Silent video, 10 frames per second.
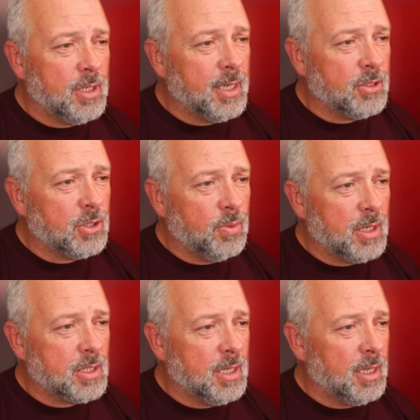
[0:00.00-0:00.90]
tells it when
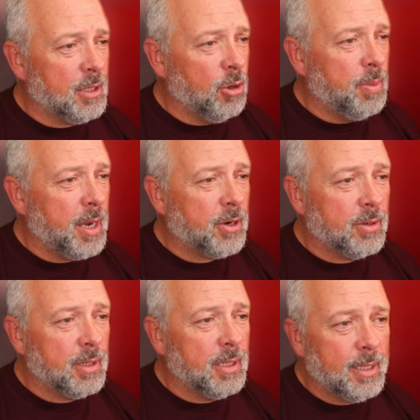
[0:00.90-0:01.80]
it's getting low
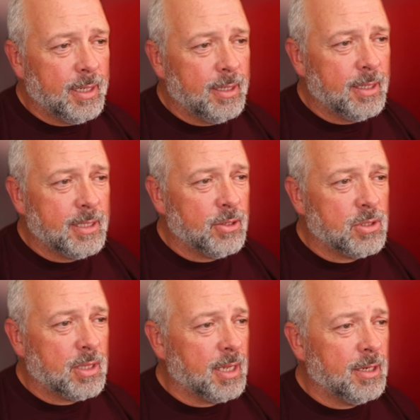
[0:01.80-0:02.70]
battery, and it tells
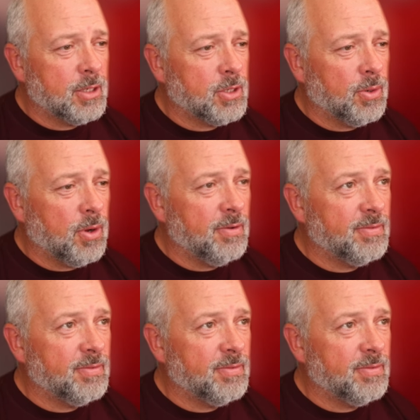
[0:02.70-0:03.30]
the thing to turn off.